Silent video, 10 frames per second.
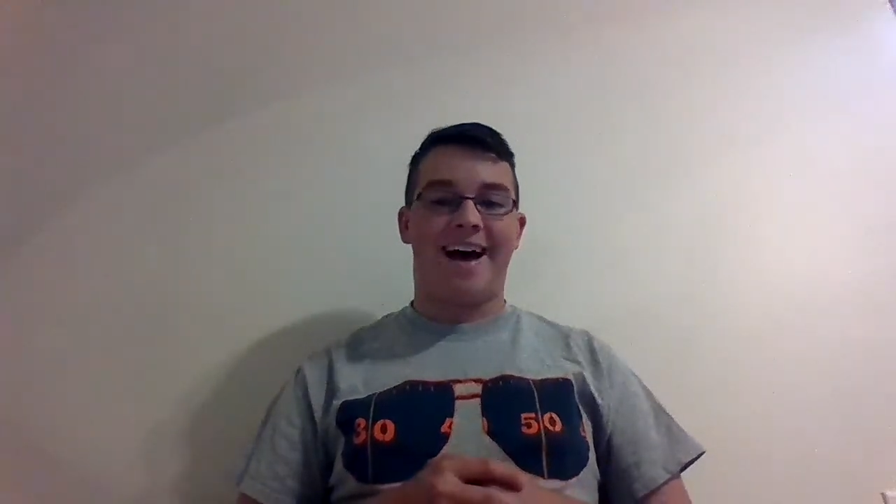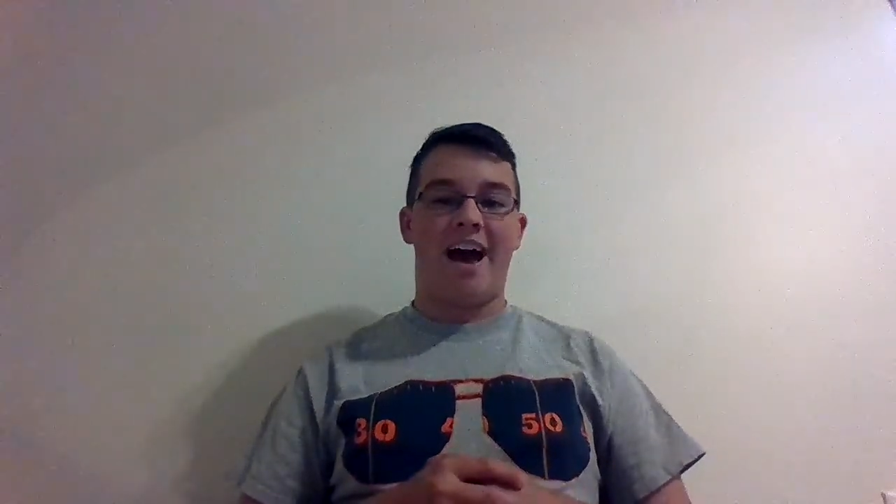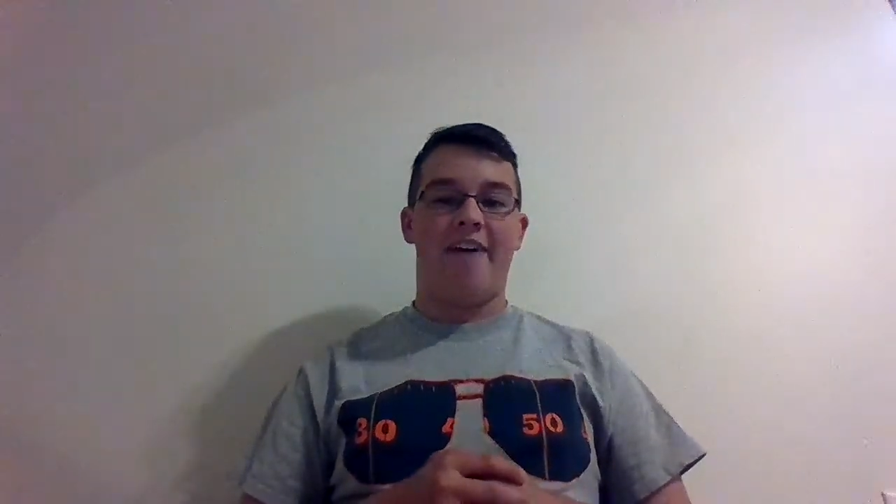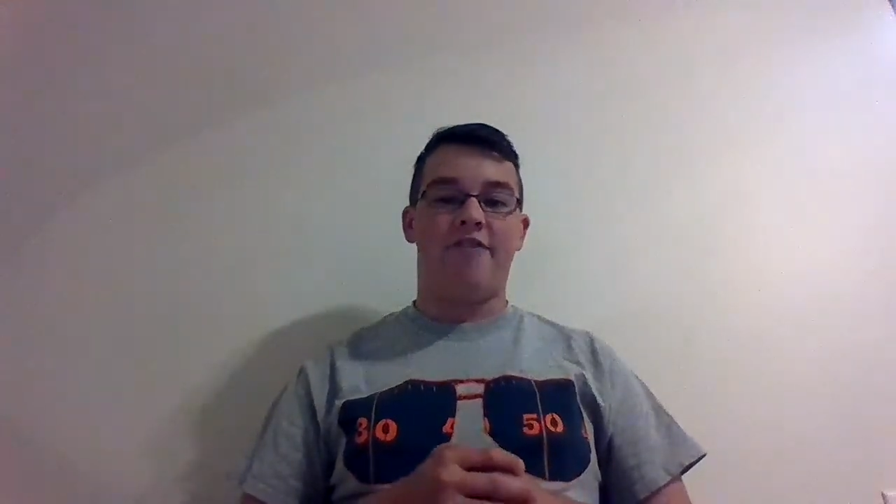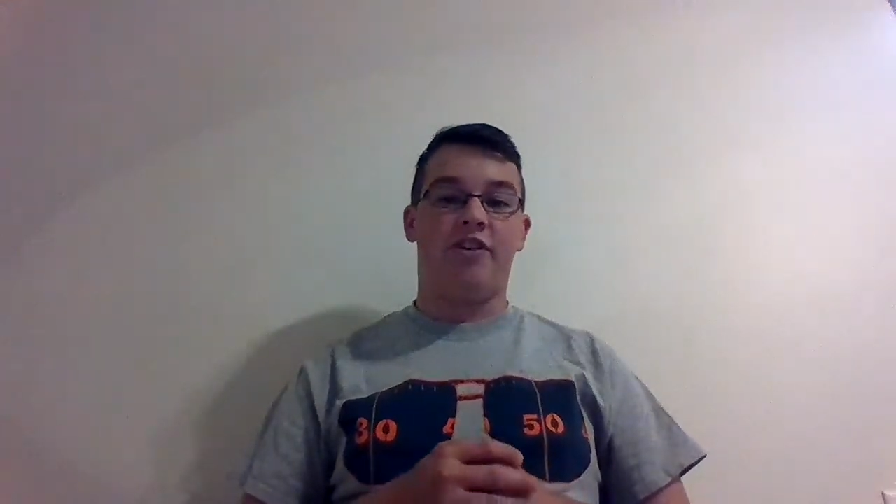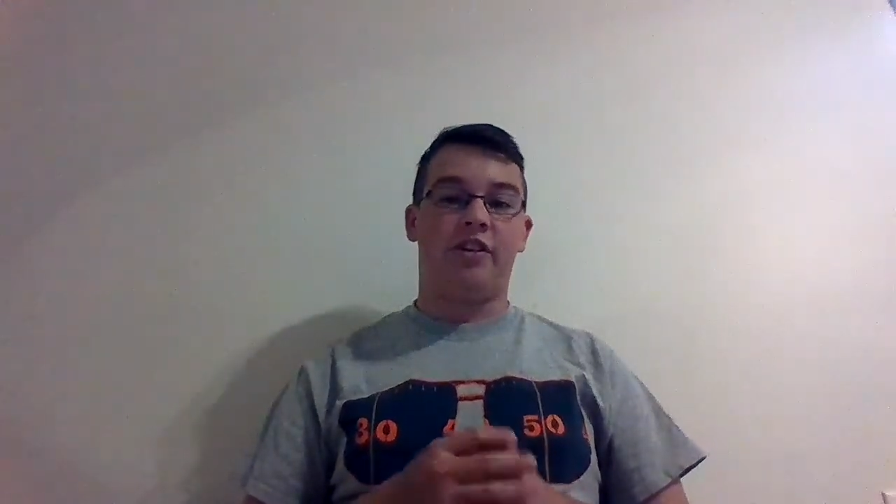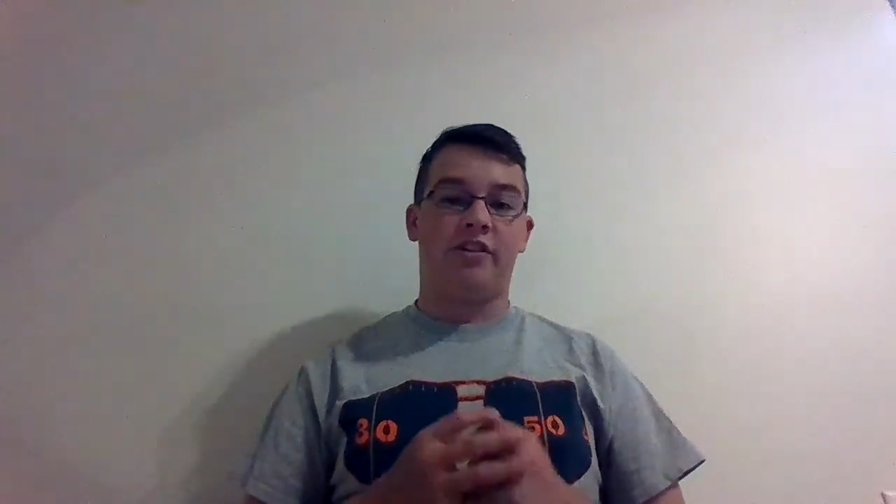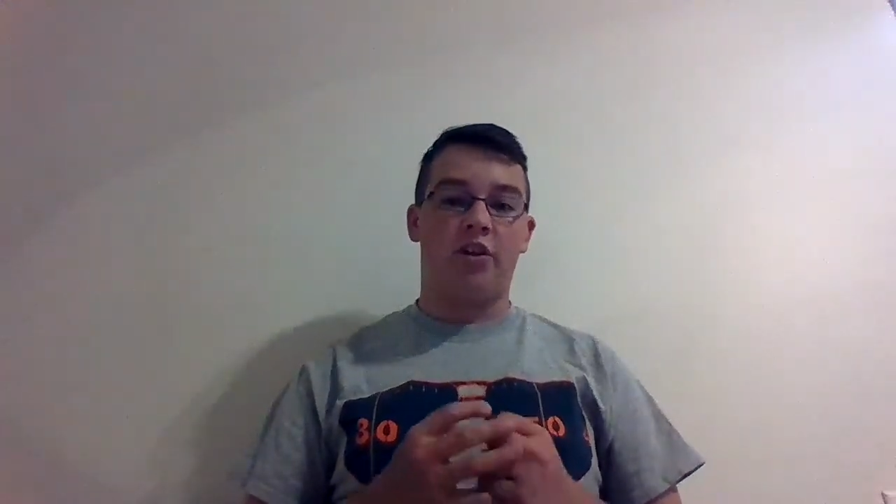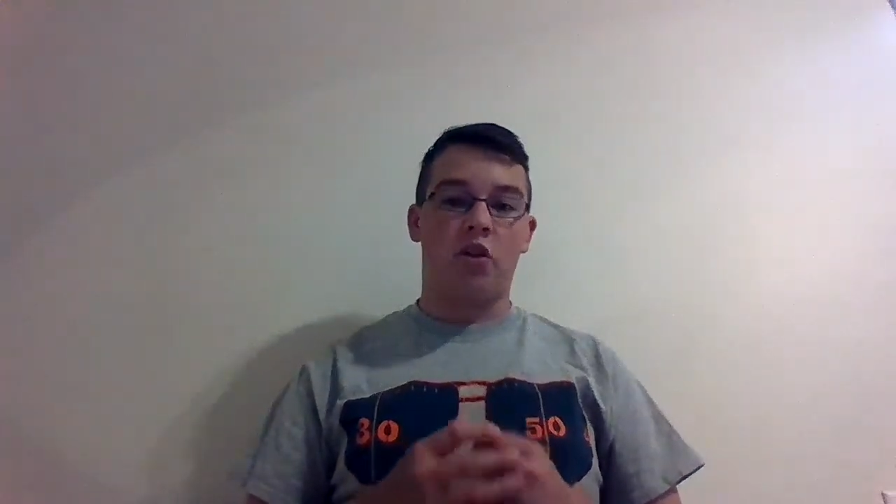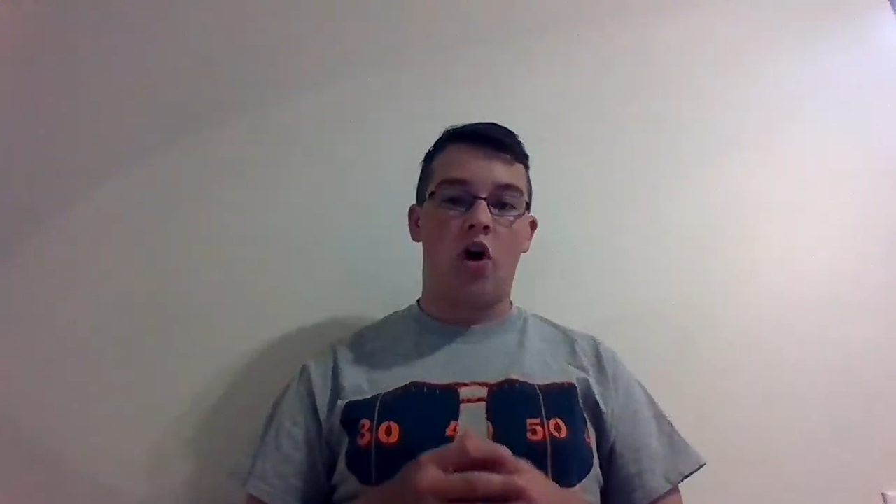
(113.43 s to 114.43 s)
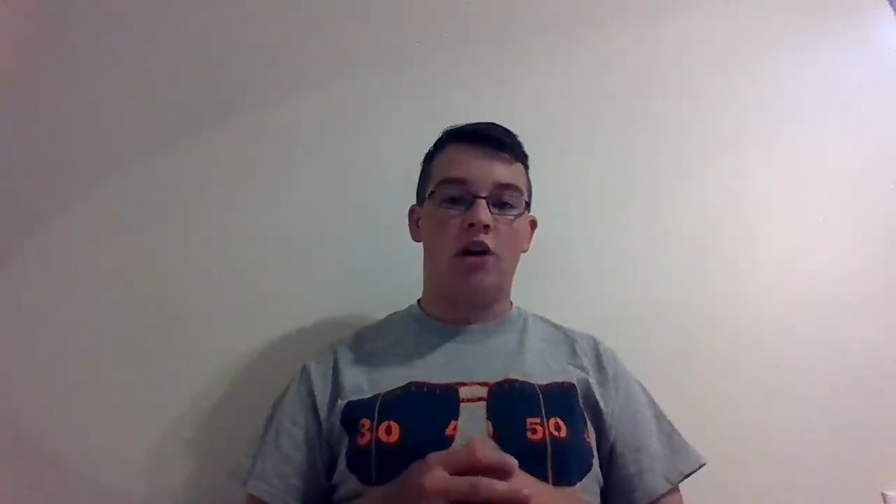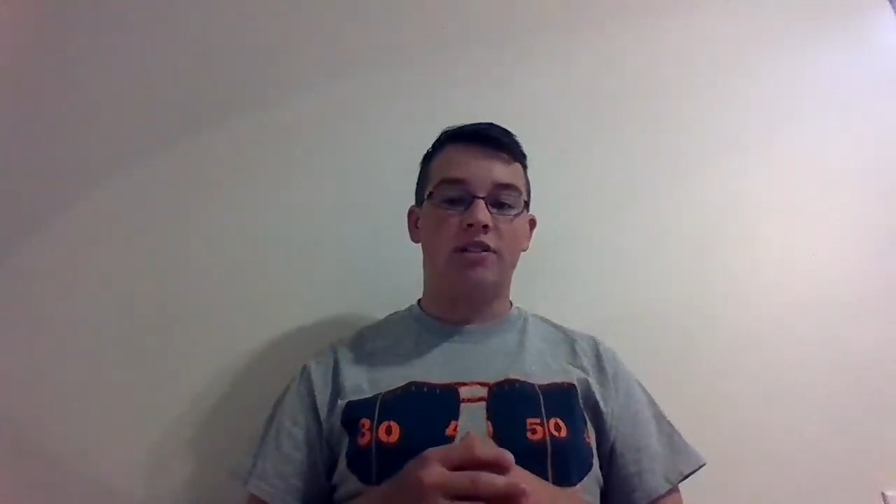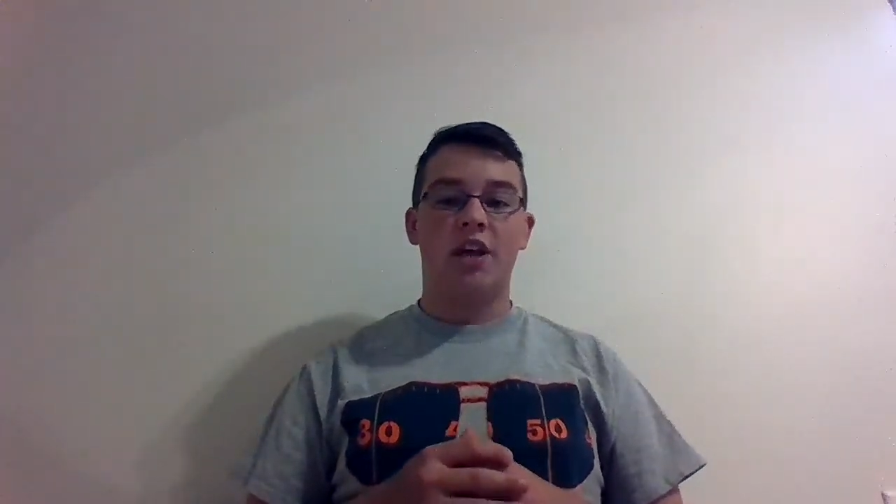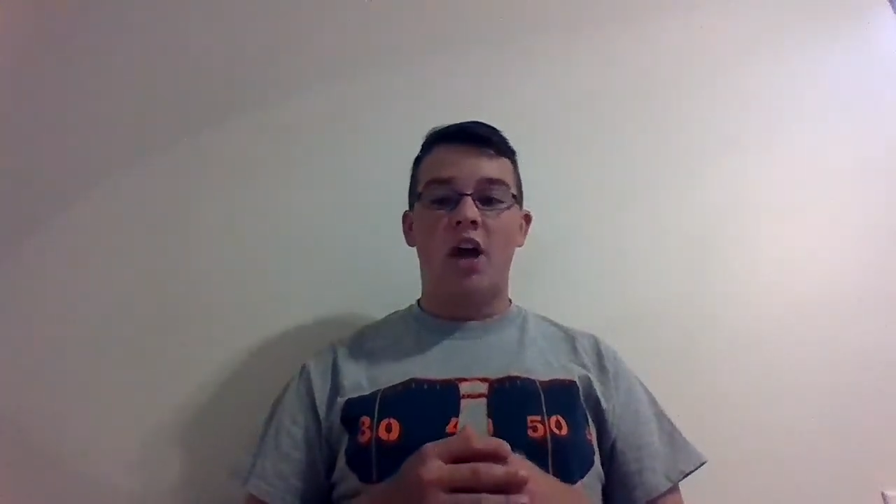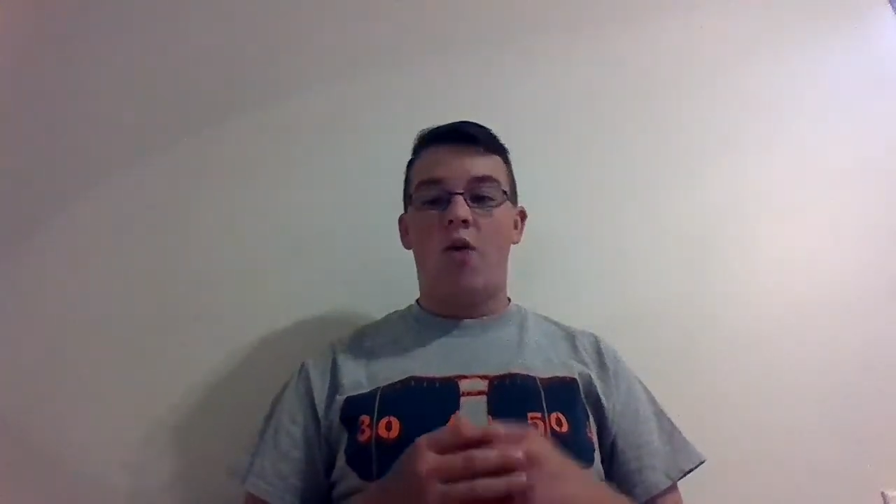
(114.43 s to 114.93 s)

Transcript: I have this as a loss,